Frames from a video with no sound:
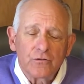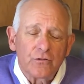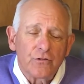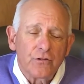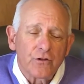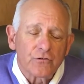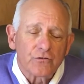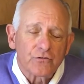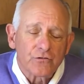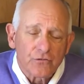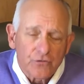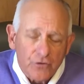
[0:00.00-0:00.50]

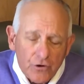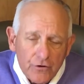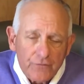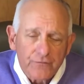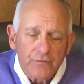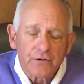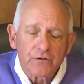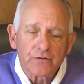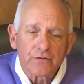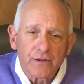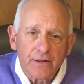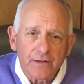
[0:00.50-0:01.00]
the
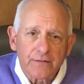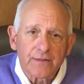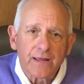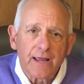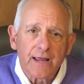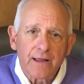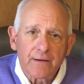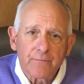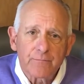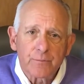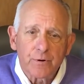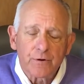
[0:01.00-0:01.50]
service that
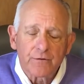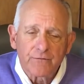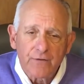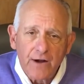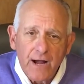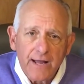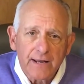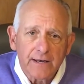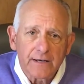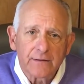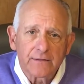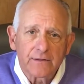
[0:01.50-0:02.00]
they have
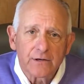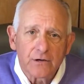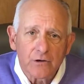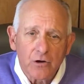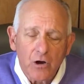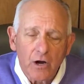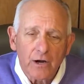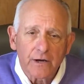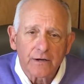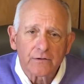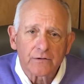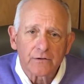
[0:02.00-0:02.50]
provided the
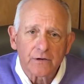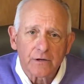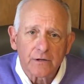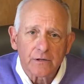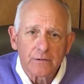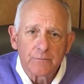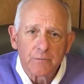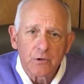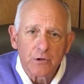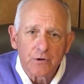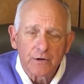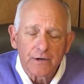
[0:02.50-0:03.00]
Naugatuck
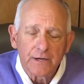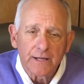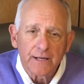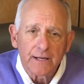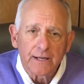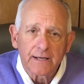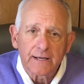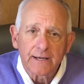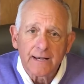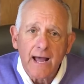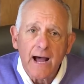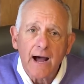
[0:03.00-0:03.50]
community
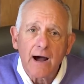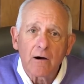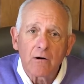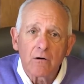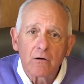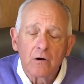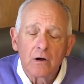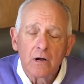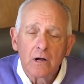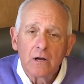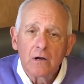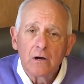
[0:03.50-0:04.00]
and now